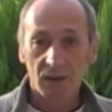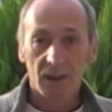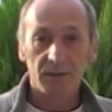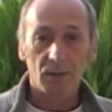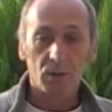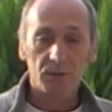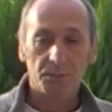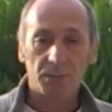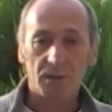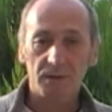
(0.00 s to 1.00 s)
and all the
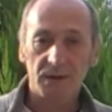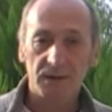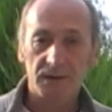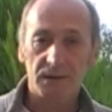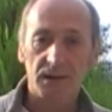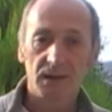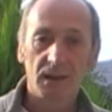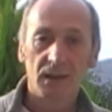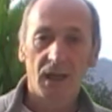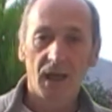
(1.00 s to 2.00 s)
process
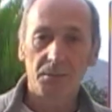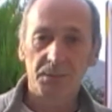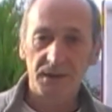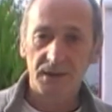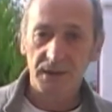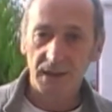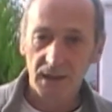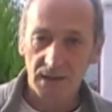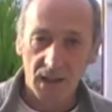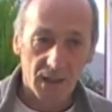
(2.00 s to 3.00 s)
happens here
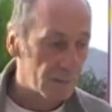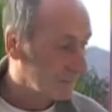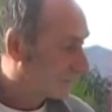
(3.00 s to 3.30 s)
and now.